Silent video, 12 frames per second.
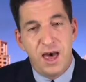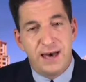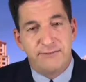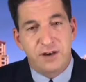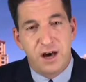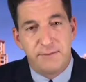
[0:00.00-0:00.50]

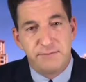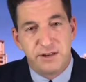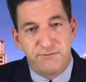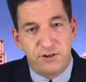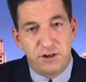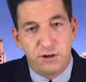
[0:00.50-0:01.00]
have come to
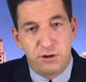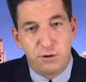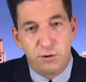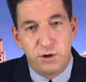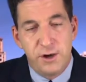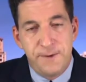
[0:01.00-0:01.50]

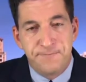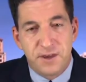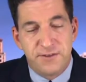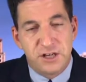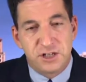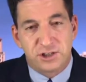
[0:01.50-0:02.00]
view
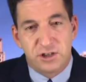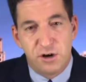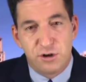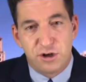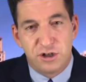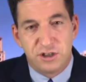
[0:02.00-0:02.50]
the
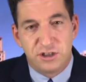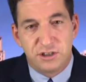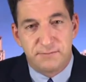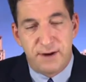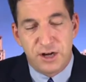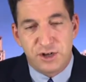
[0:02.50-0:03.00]
disclosures
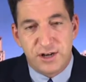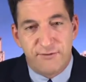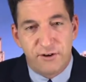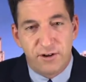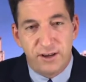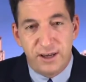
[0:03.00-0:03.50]
much
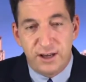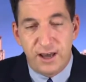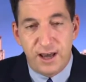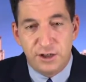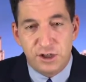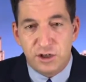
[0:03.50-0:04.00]
differently. And,
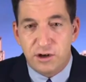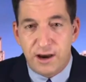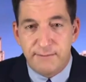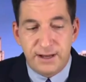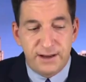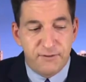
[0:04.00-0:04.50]
and sure, I
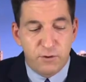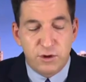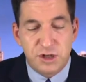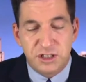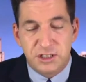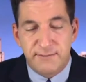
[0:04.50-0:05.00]
mean, if it were
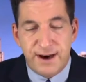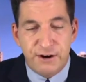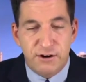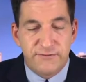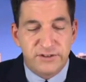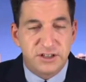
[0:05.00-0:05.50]
just a
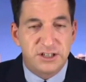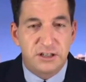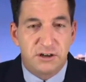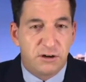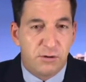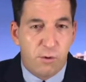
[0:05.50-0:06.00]
matter of a
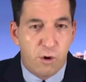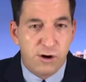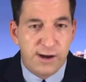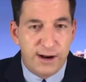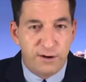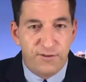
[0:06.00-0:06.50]
single award,
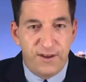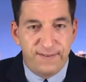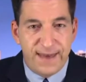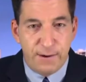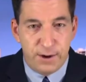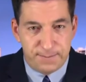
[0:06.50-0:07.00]
I don't think
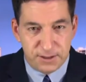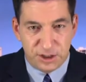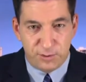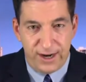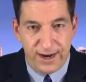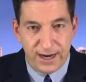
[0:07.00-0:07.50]
that would
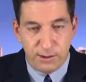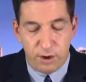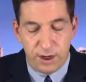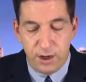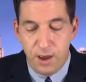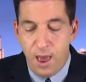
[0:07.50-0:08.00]
persuade
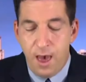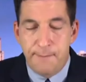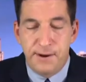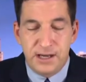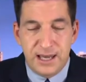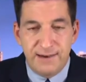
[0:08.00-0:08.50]
anyone.
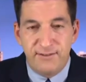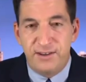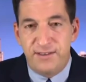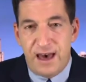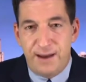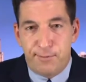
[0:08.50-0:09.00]
But given
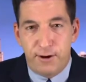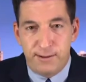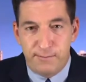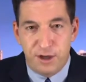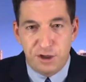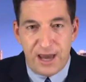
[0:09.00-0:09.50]
that pretty
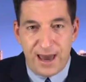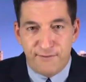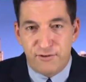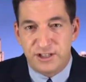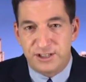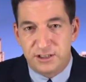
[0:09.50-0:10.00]
much
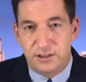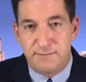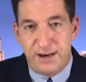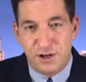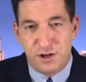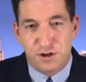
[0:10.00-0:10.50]
every single
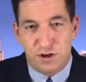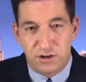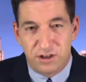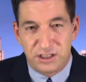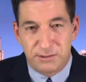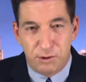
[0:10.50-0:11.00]
major
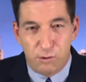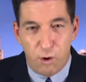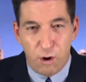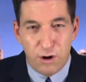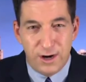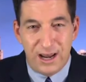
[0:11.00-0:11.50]
journalism
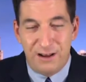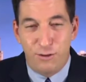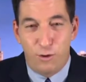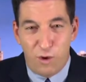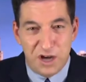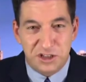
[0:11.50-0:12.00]
award in
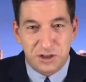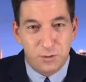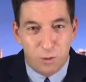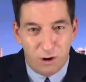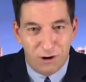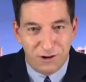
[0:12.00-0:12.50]
the Western
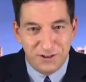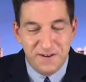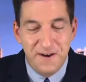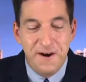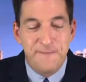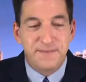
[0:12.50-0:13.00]
world
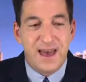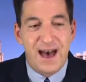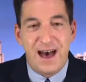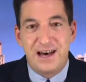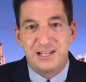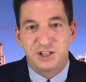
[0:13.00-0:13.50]

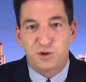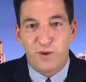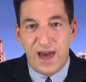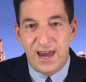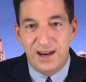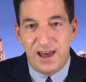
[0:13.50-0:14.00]
has
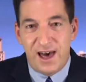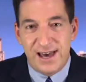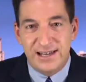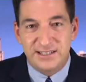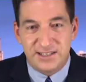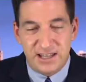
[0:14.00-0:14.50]

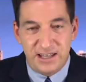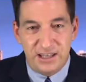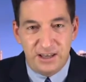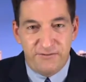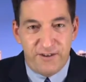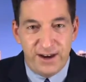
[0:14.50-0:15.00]
recognized
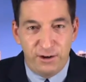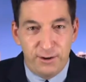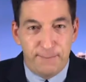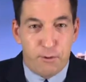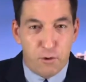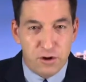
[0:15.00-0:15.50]
the vital
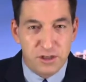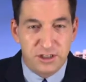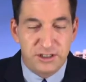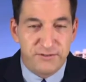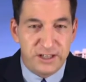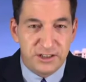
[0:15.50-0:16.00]

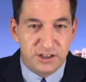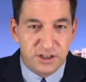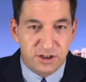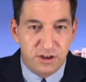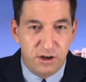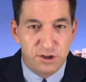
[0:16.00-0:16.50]
importance of these
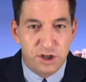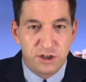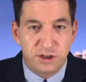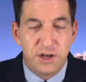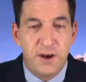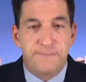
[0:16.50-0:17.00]

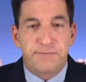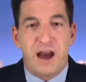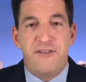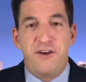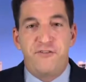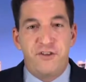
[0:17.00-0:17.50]
disclosures. I
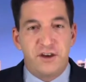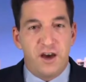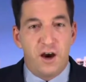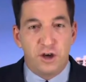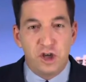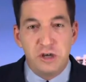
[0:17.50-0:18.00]
think the
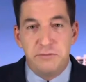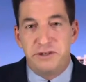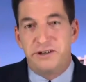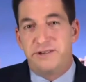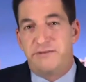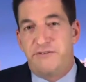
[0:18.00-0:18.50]

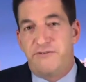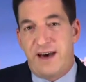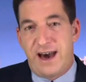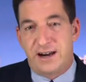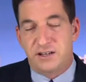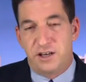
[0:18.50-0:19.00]
accumulative
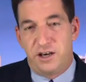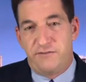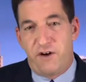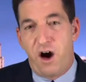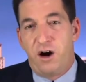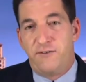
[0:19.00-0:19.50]
effect of
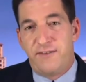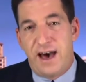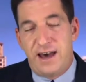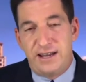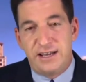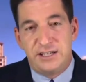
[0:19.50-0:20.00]
all of
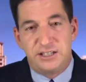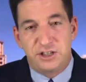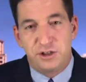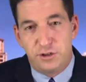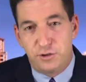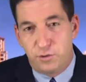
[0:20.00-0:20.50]
that is
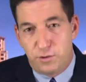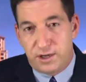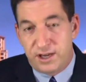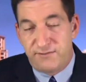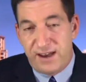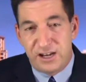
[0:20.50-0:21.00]
to
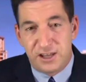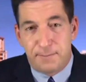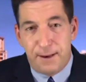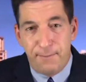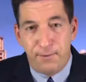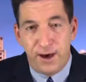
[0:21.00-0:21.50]
convey to the
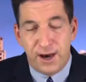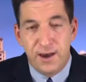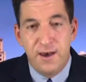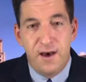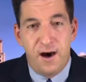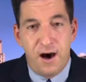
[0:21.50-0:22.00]
public
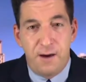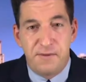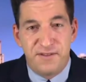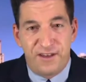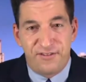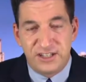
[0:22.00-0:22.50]
um,
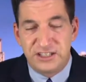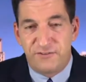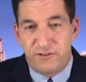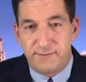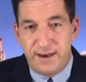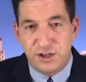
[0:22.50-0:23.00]
that this
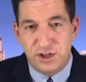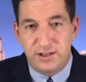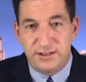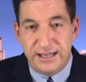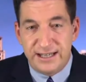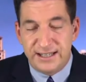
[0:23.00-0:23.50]
information
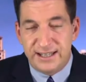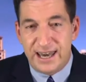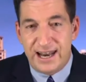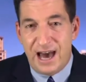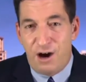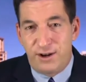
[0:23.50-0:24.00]
needed to get
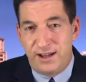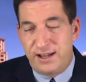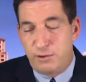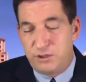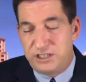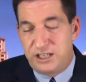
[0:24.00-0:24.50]
out and
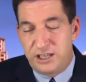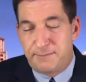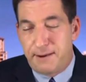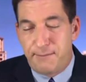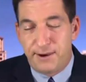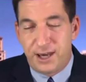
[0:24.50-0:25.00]
it was in the
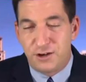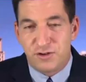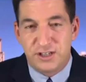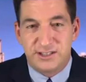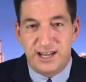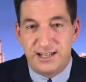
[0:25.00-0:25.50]
public
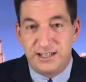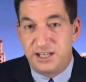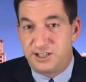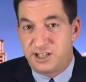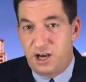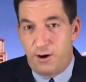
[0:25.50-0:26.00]
interest that it did
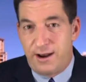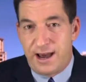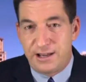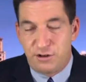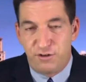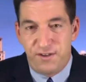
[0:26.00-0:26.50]
so. And I
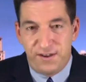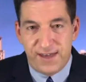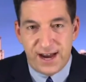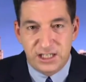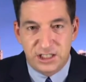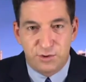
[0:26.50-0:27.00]
do think
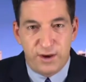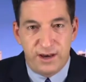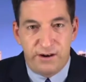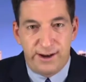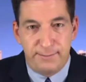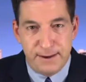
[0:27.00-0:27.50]
that can sway a
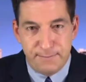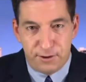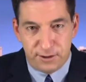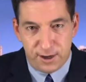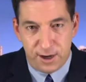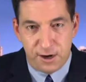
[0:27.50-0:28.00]
lot of people
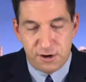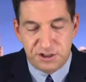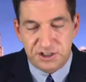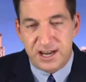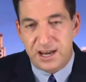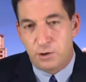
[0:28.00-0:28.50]
to
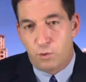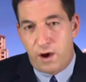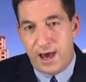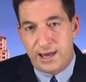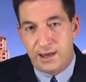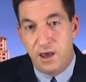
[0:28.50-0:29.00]
understand
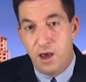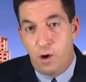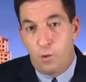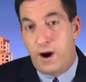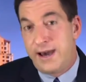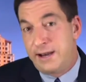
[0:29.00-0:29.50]
why
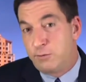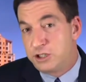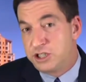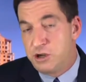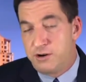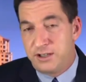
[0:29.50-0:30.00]
why Edward
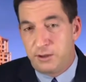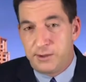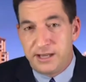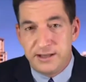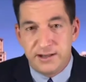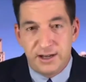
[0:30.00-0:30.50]
Snowden did what
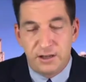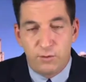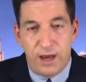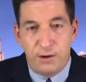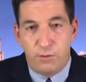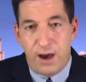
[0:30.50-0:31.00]
he did and,
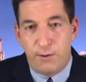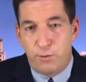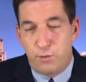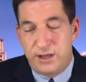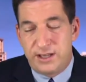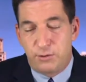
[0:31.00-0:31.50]
and why
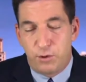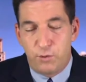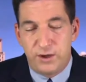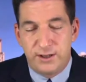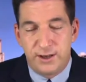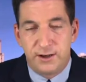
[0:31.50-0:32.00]
we did what
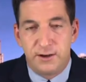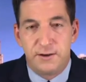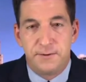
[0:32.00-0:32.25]
we did.